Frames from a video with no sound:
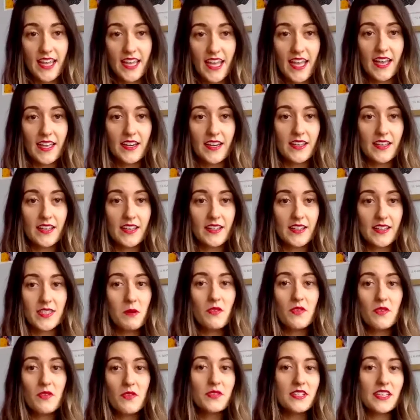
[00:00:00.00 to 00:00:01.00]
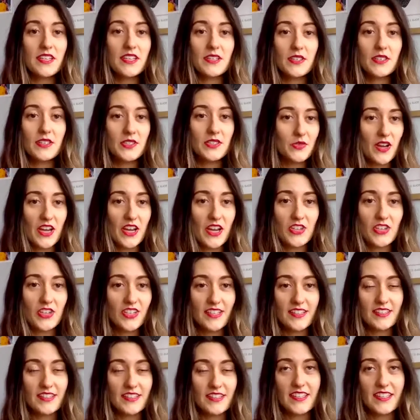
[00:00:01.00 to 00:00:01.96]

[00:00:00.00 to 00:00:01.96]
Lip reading: And some of those illustrations,